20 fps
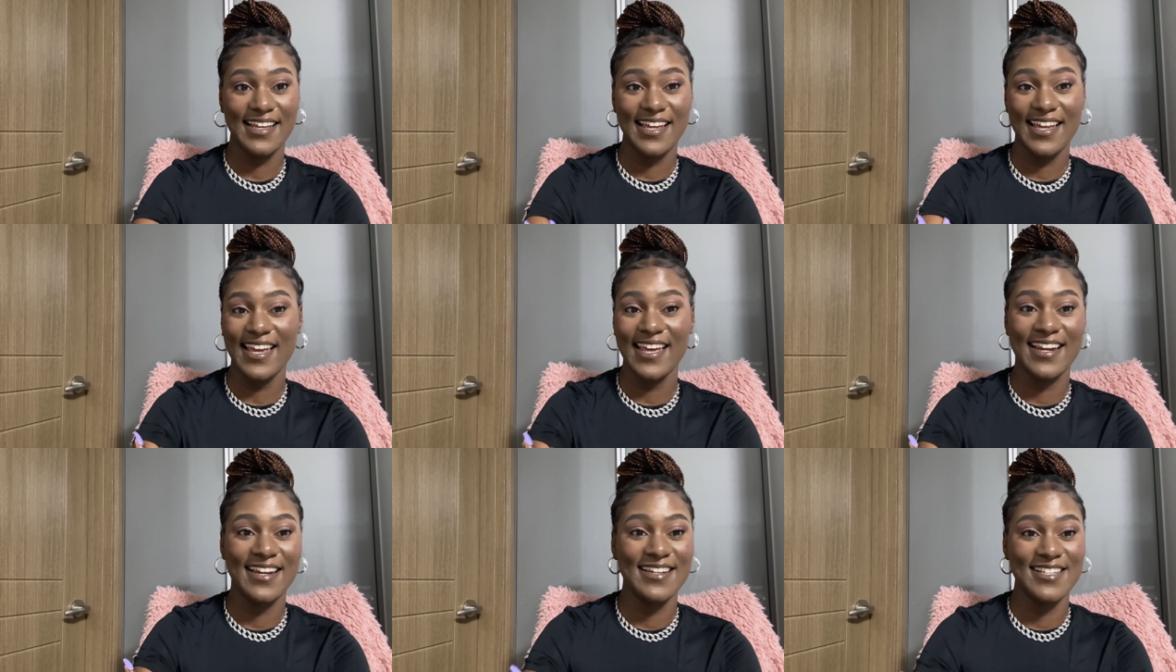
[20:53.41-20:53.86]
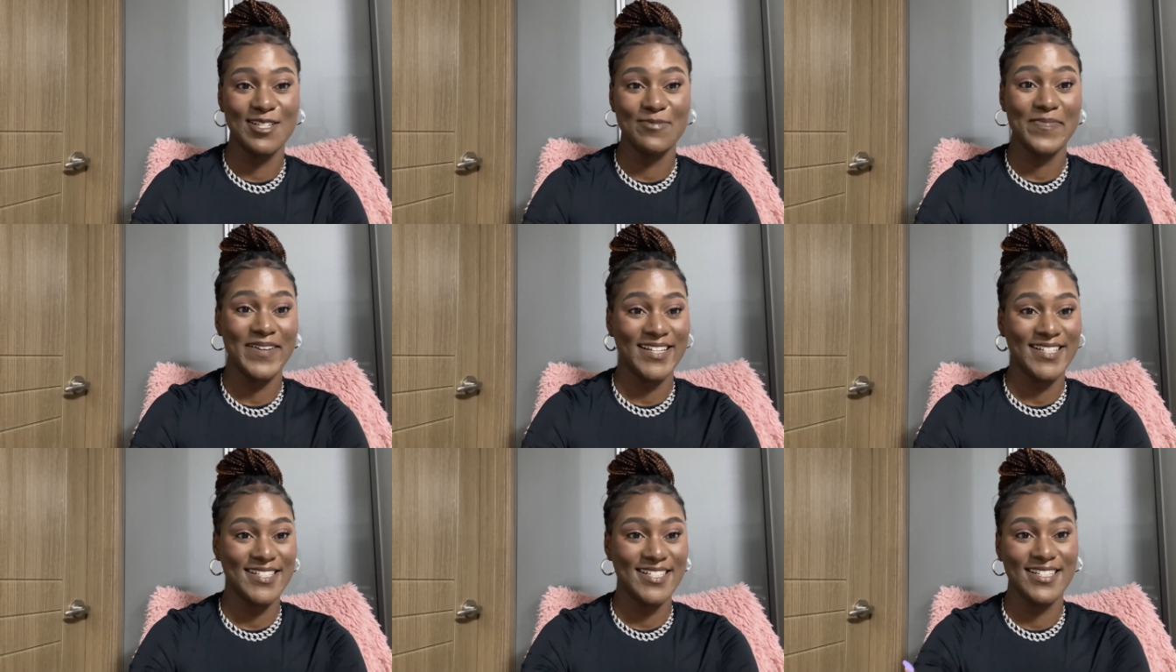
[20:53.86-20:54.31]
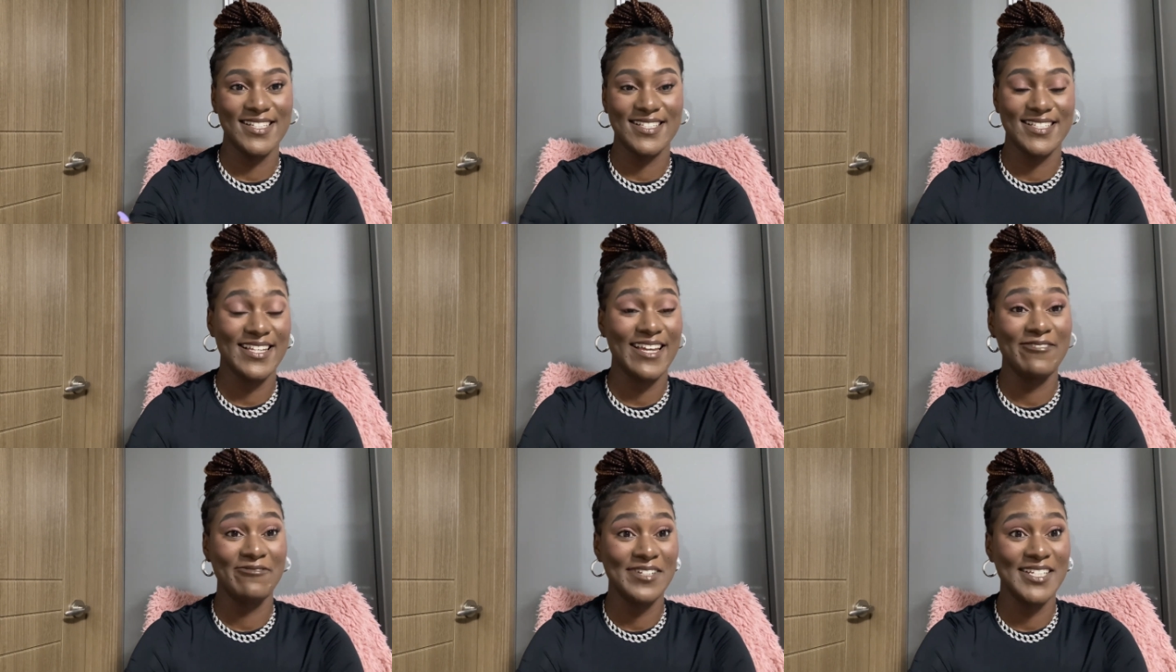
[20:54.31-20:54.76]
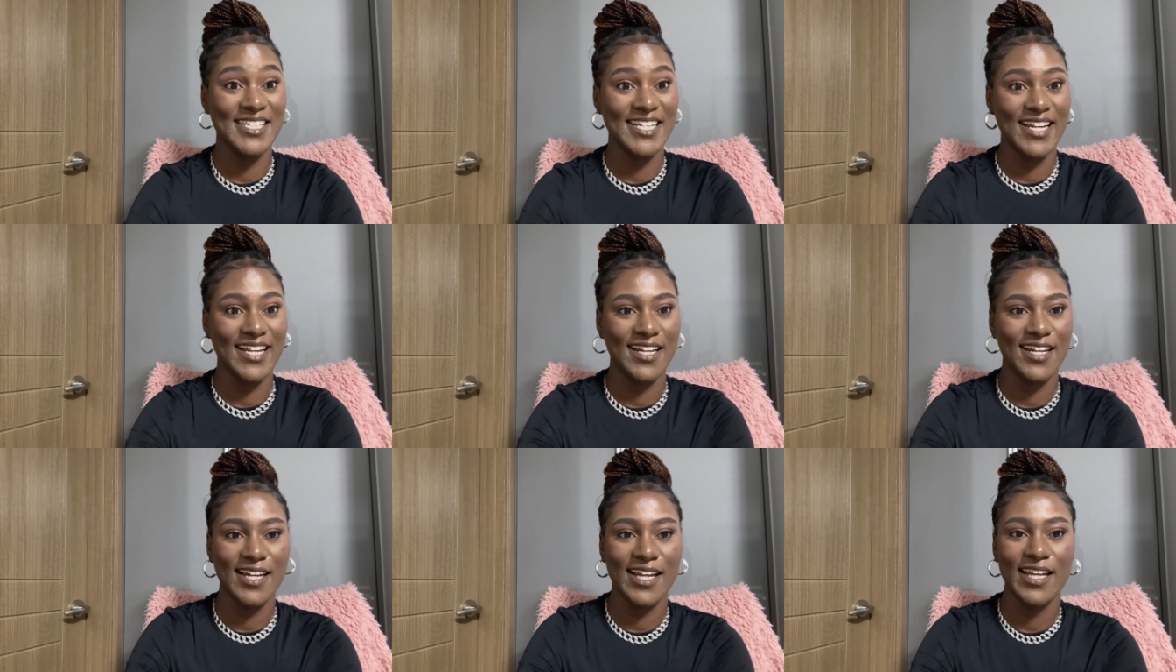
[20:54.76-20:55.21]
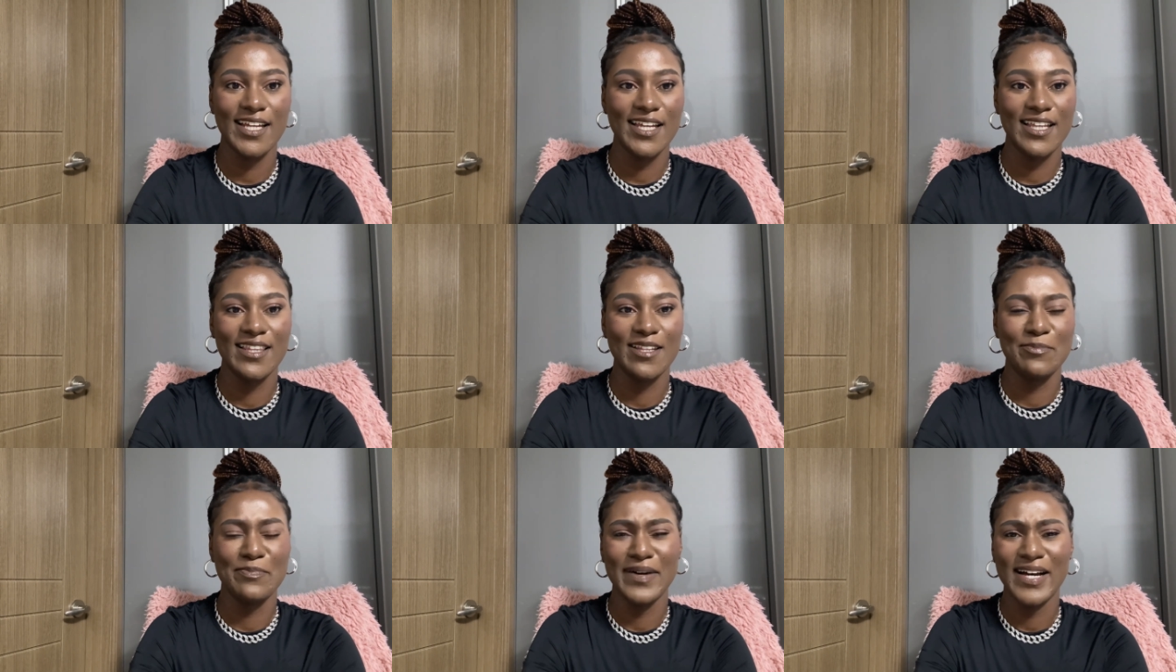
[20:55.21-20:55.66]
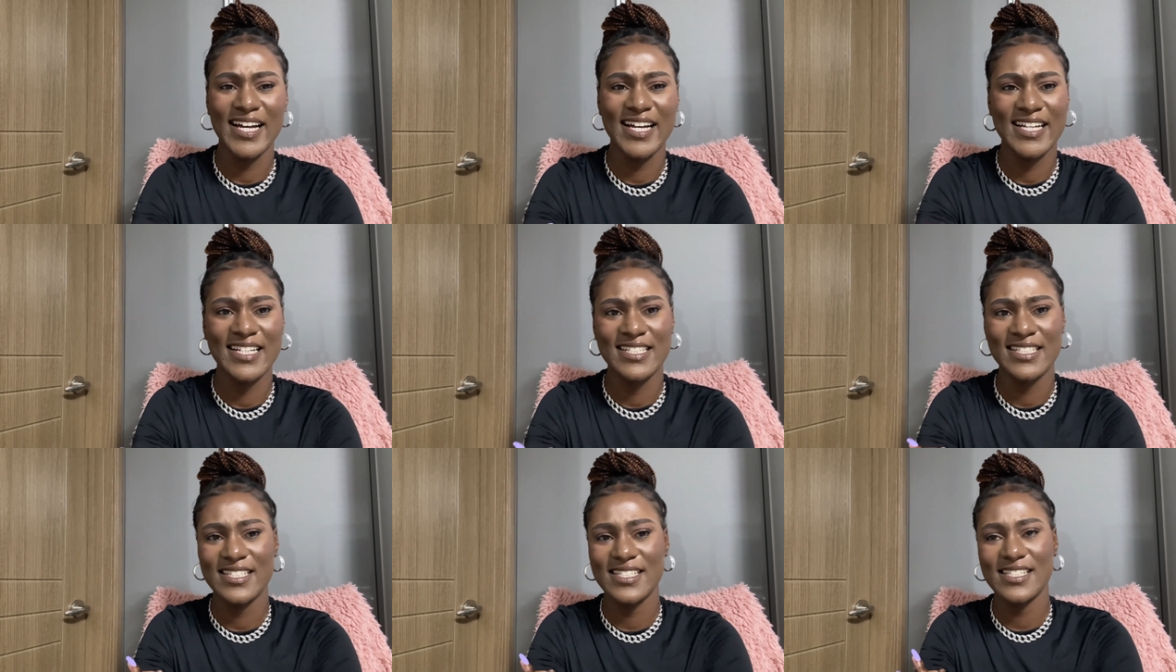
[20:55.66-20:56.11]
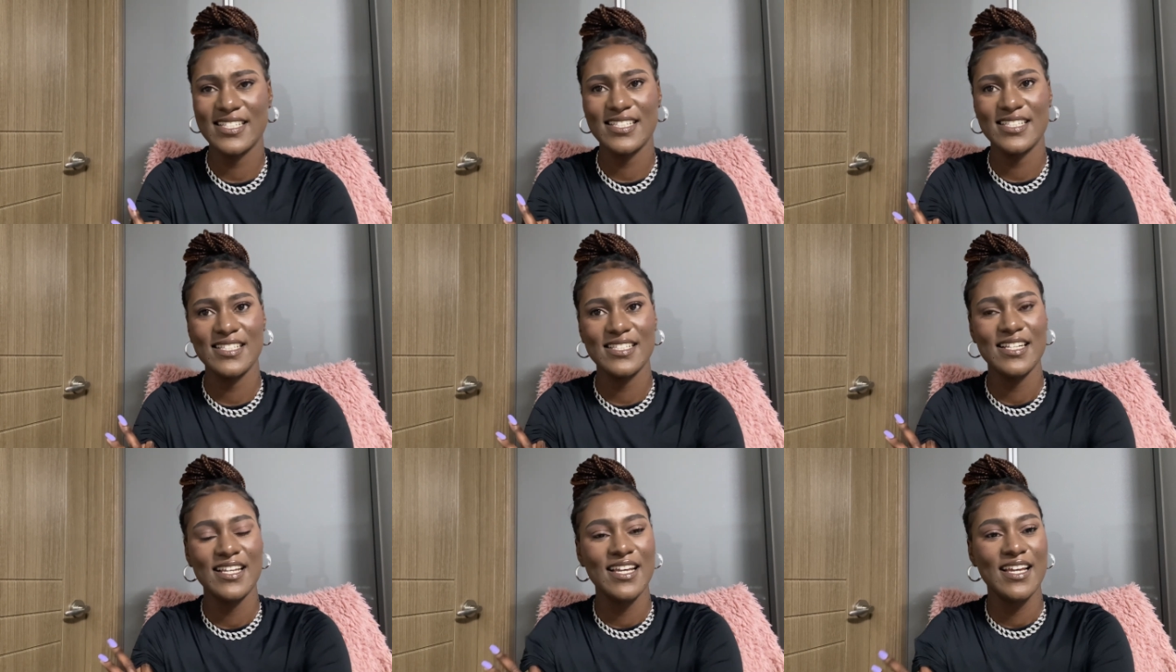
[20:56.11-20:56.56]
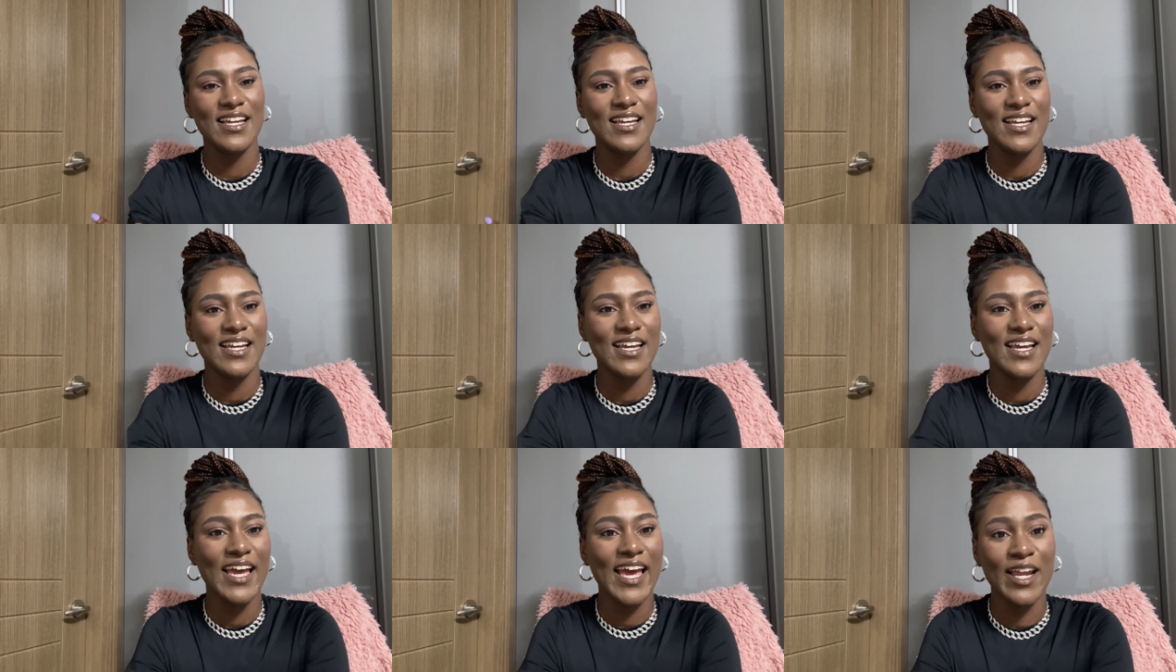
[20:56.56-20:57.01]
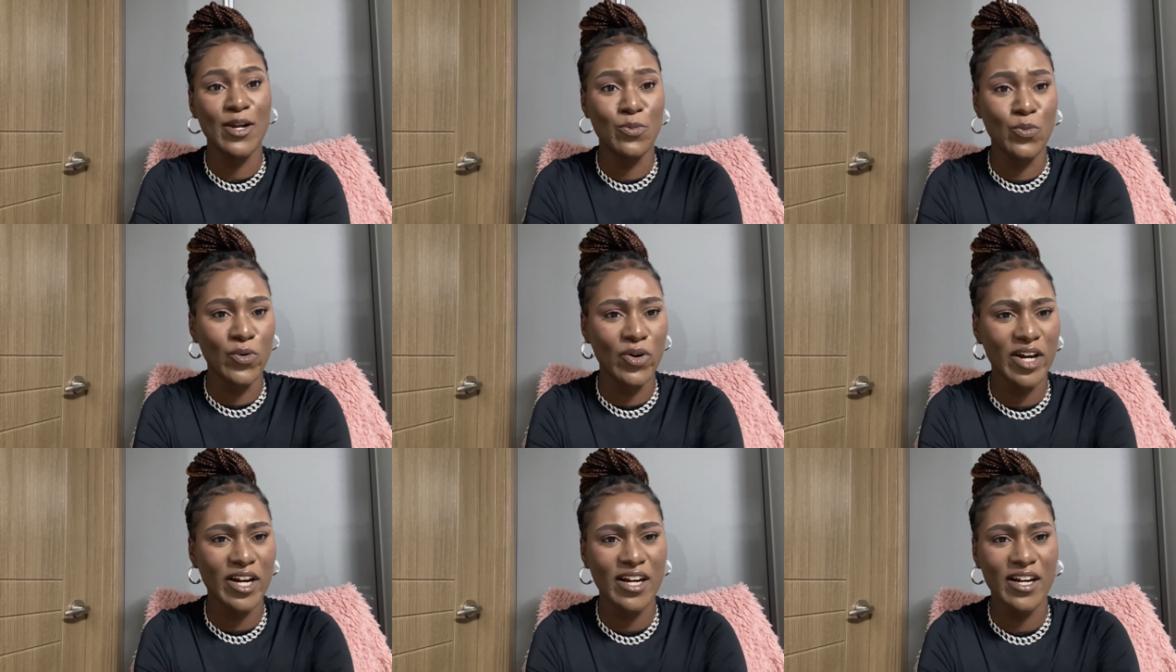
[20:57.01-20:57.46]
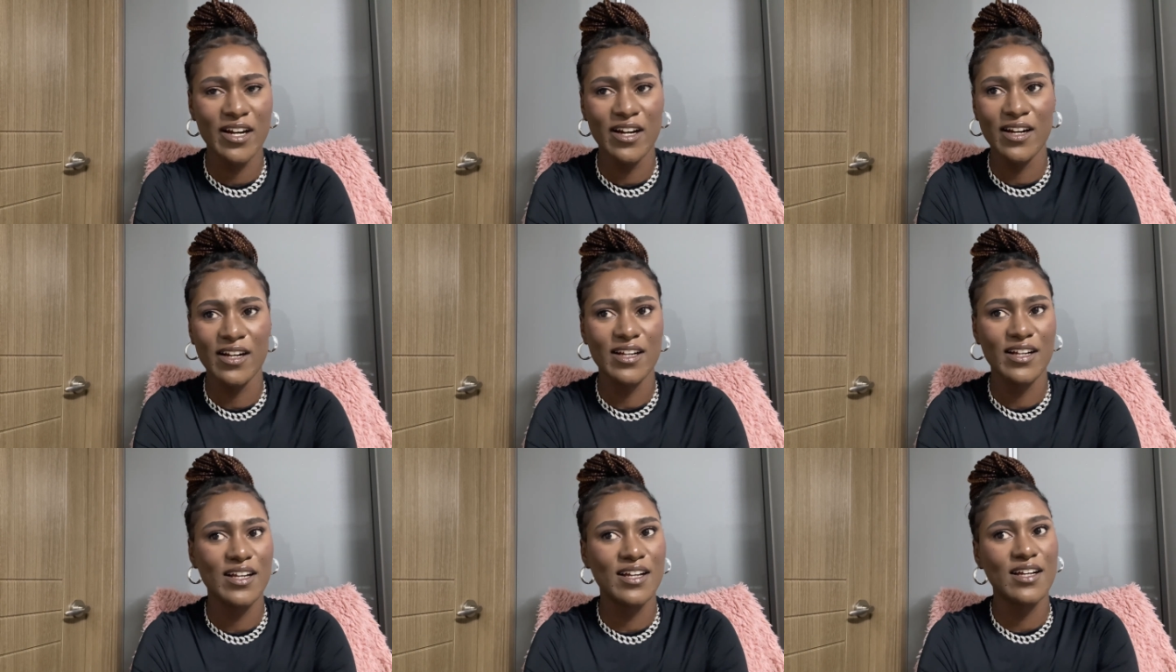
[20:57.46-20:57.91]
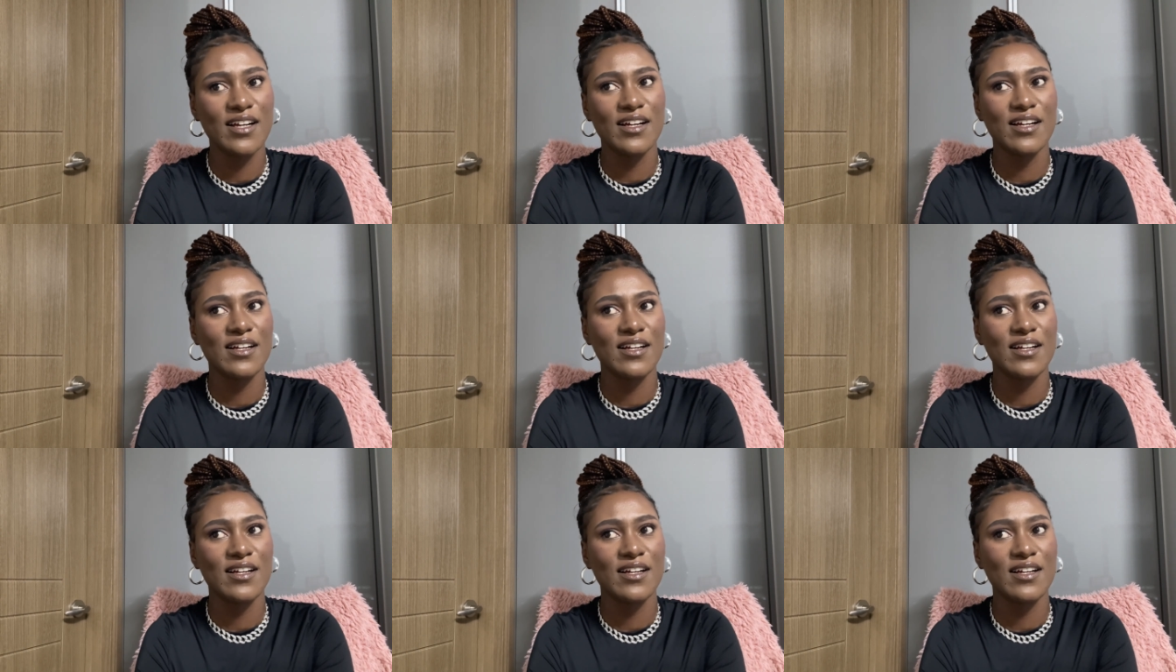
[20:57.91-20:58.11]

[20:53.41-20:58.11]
in spaces every day, like in the bus, at work,